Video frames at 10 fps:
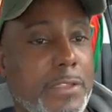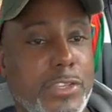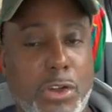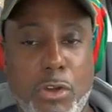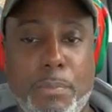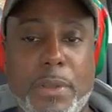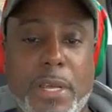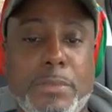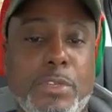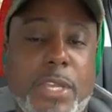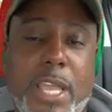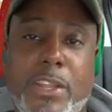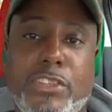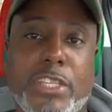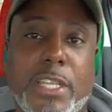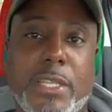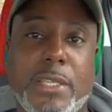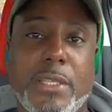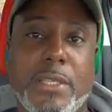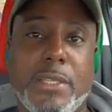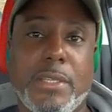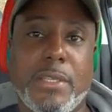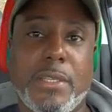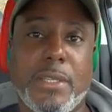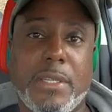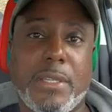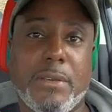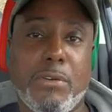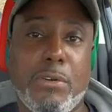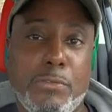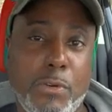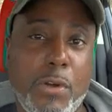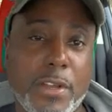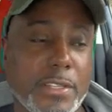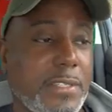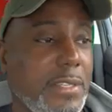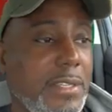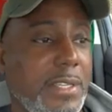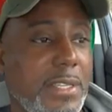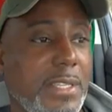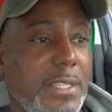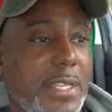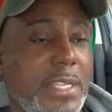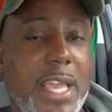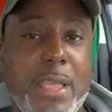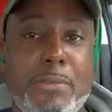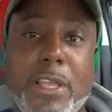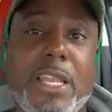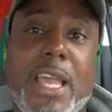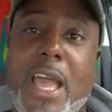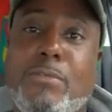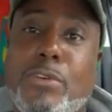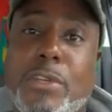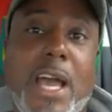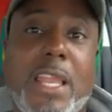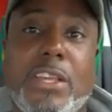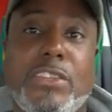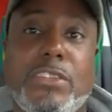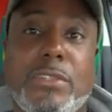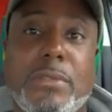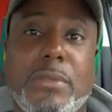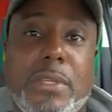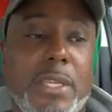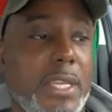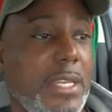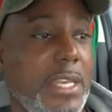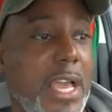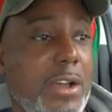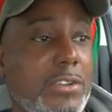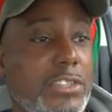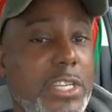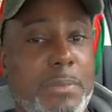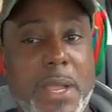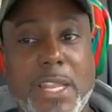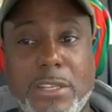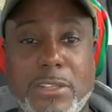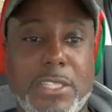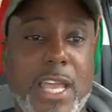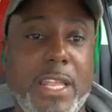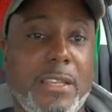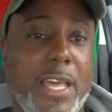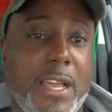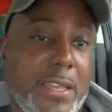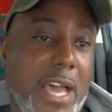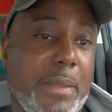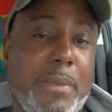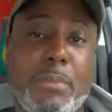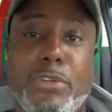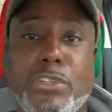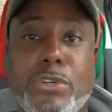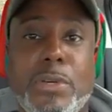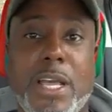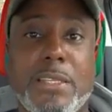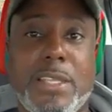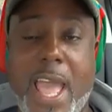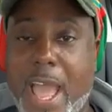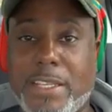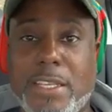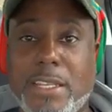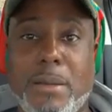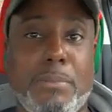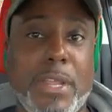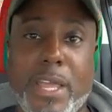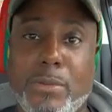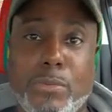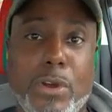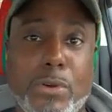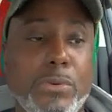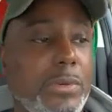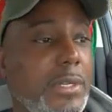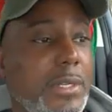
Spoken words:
to open up to an energy or force that they really have no knowledge. Now, she probably looked at it like a lot of people do as acting. I'm playing a role.